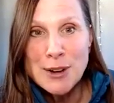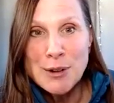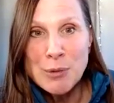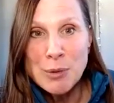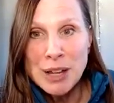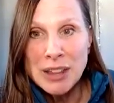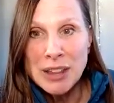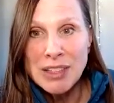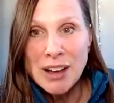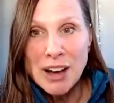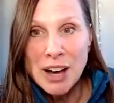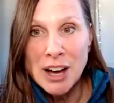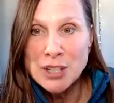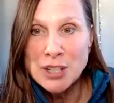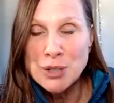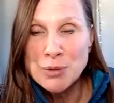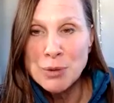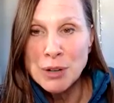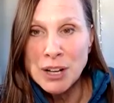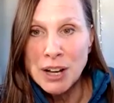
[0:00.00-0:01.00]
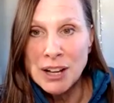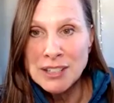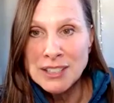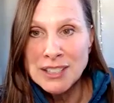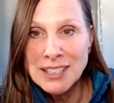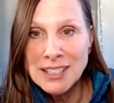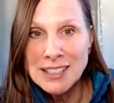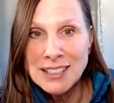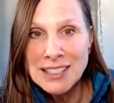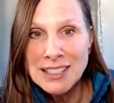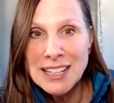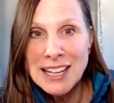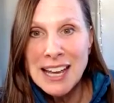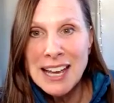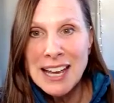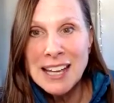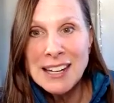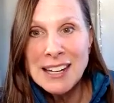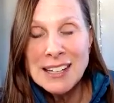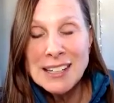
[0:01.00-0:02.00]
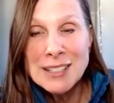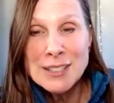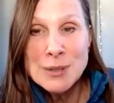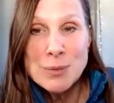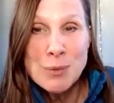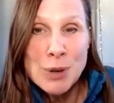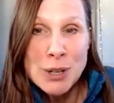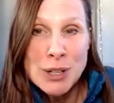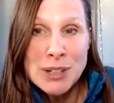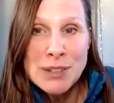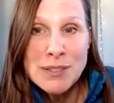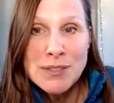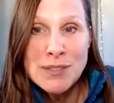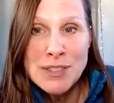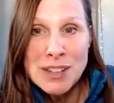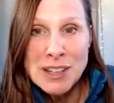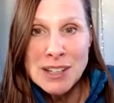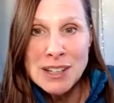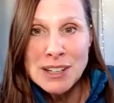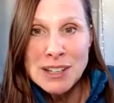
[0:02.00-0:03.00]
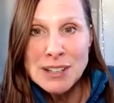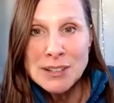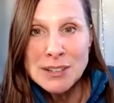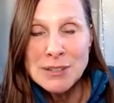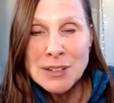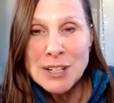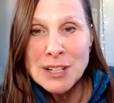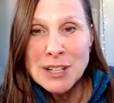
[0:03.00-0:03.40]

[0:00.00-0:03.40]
with ashwagandha, and it is one of the